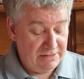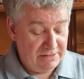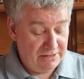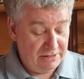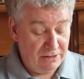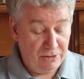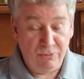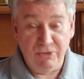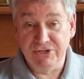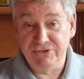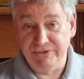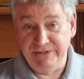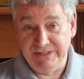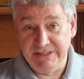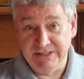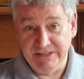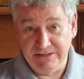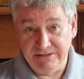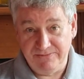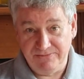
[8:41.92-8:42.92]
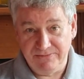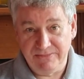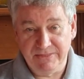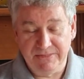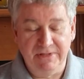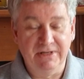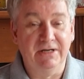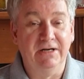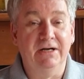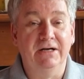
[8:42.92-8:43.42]
which we did.
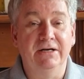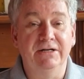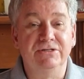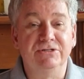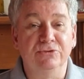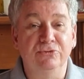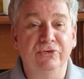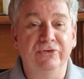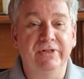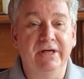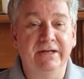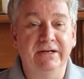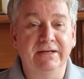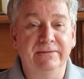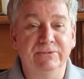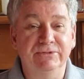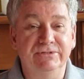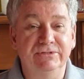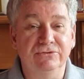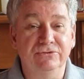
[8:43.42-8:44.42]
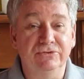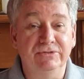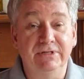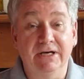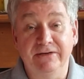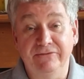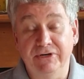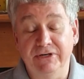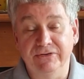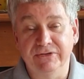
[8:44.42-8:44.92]
And so we're then able to
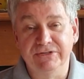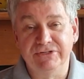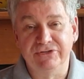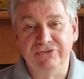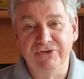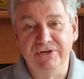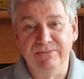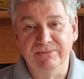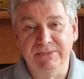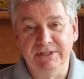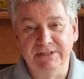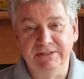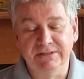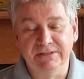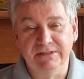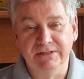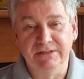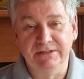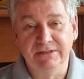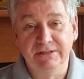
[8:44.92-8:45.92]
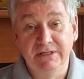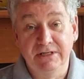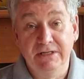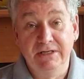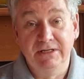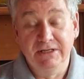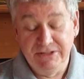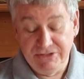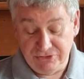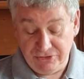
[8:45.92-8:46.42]
divert the stream and
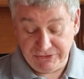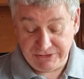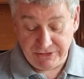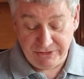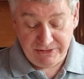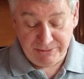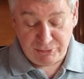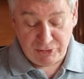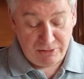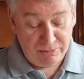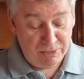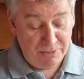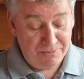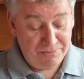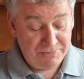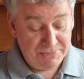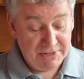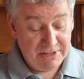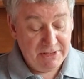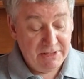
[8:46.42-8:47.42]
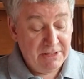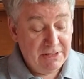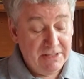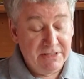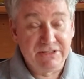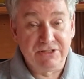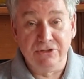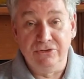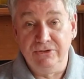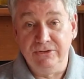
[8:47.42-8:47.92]
sort out the problem.
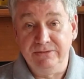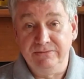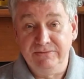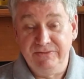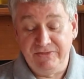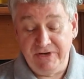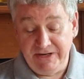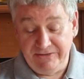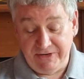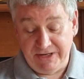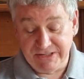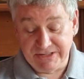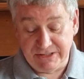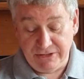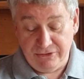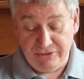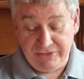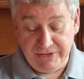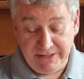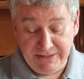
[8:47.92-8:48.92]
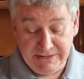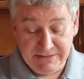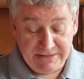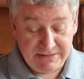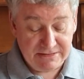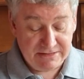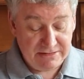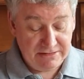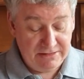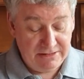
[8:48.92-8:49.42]
So very versatile
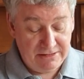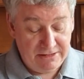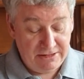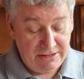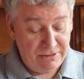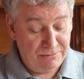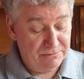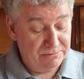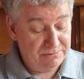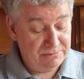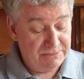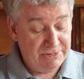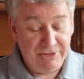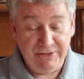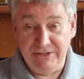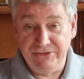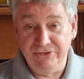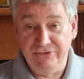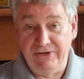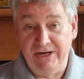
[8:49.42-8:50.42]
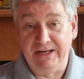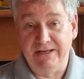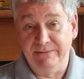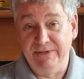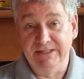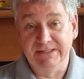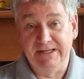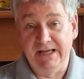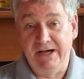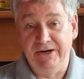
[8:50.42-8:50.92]
things. I do
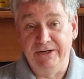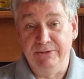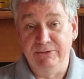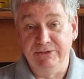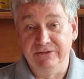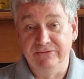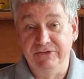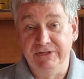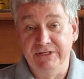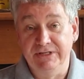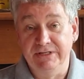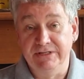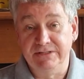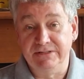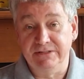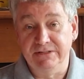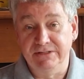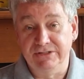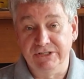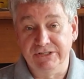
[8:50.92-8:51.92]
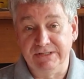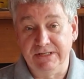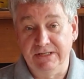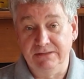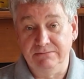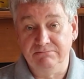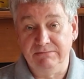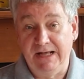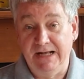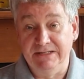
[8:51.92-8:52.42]
recommend carrying one of these. It's just a
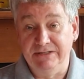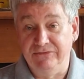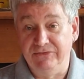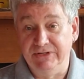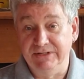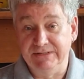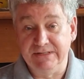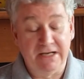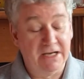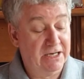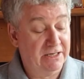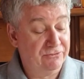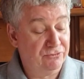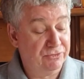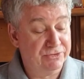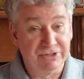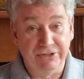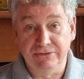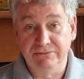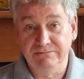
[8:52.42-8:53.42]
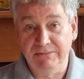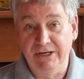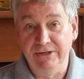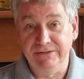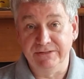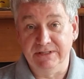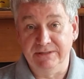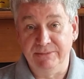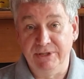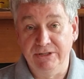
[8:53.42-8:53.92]
handy thing to have when you're
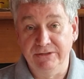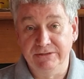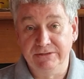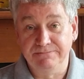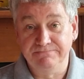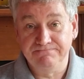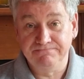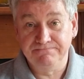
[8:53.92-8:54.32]
out and about.